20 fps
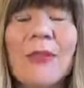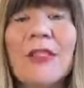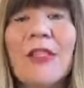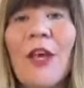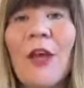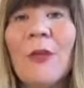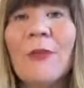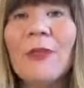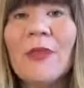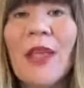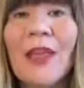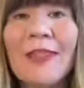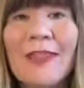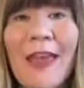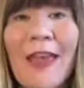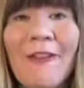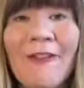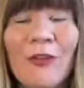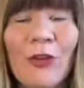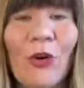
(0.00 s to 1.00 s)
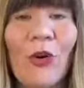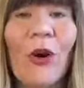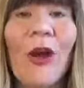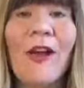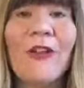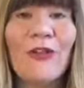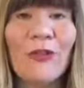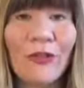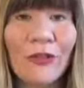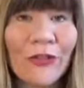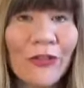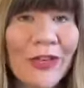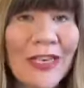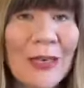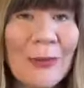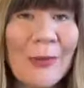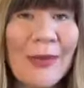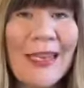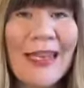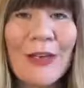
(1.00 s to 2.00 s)
So therefore your
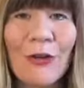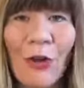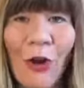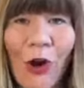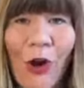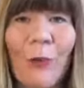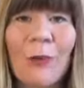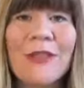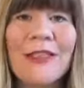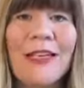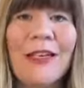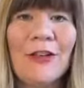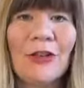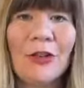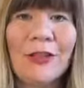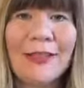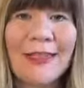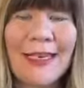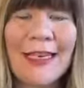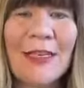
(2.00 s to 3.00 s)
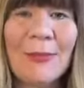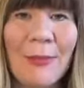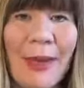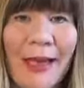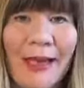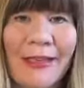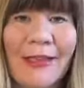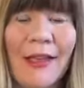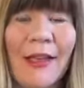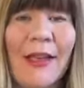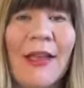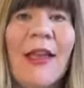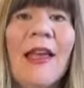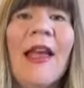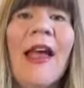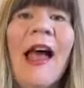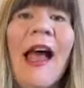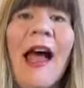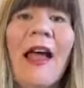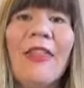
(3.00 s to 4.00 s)
freebie, your opt-in, your lead magnet,
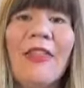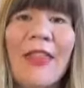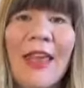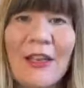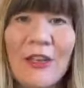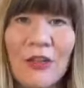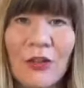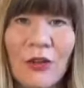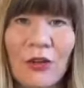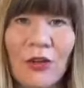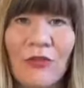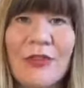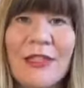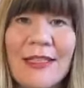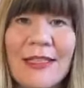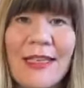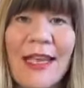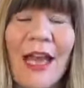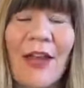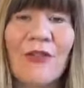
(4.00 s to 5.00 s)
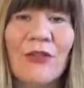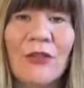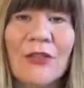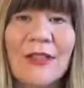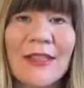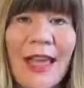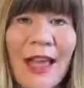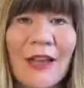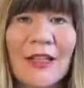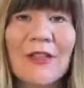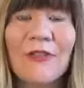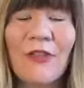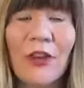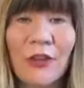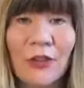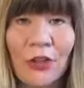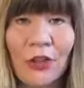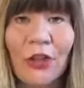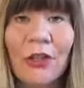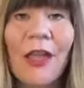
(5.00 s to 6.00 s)
and then you can obviously have your sales
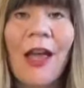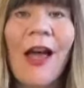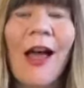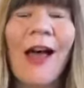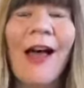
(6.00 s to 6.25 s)
funnel.